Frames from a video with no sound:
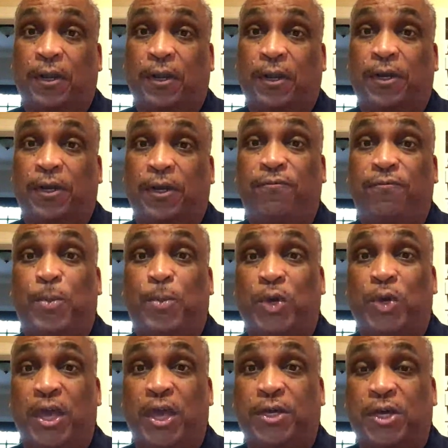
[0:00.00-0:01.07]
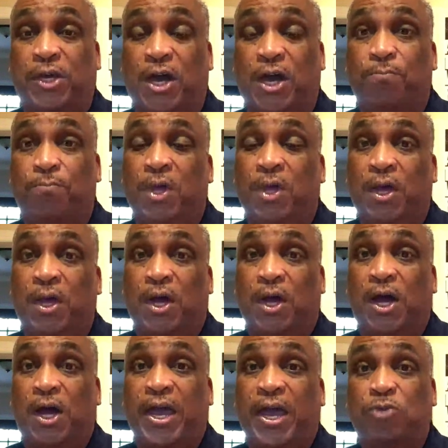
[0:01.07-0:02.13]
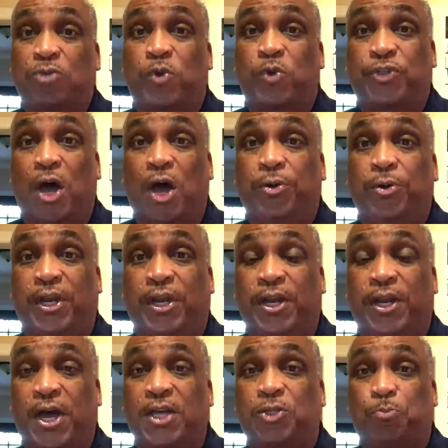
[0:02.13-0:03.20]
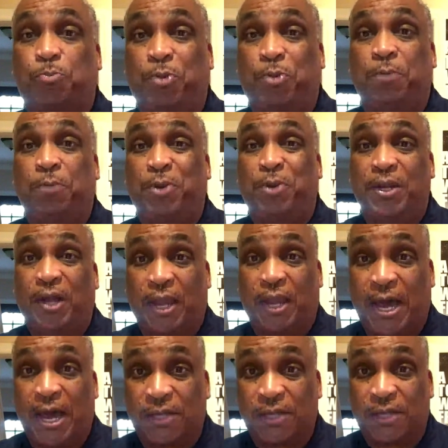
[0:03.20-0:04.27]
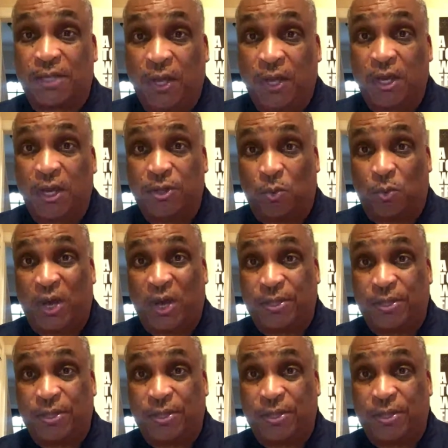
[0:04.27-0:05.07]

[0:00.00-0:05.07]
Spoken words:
livable income has resulted in us being penalized in the way that